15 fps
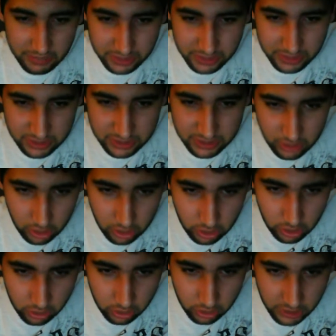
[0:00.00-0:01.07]
It's
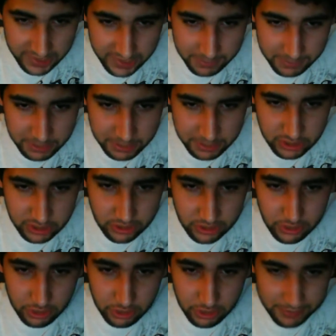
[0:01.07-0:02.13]
called Clip
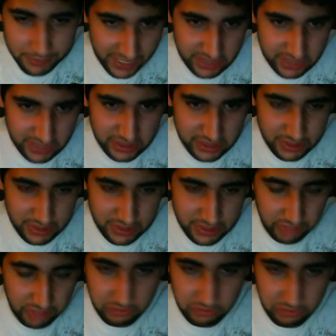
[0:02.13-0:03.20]
Studio Paint. If
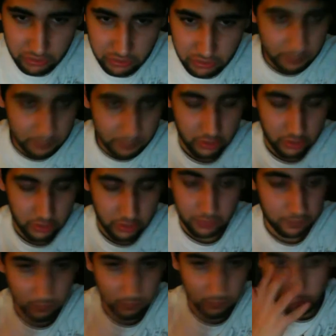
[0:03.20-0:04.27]
you
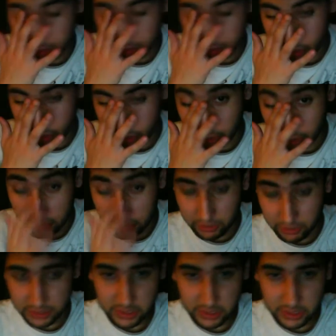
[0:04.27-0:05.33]
mostly heard about
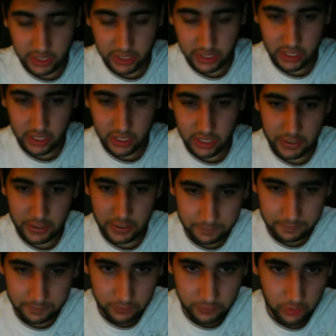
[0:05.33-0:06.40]
it,
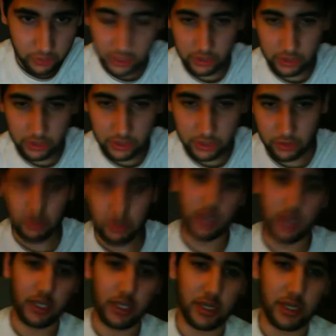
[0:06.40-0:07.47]
you can do
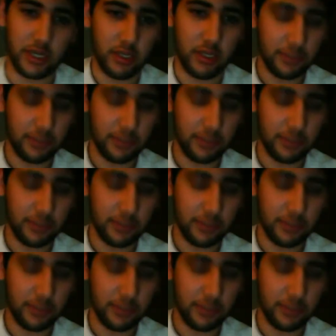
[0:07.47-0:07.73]
manga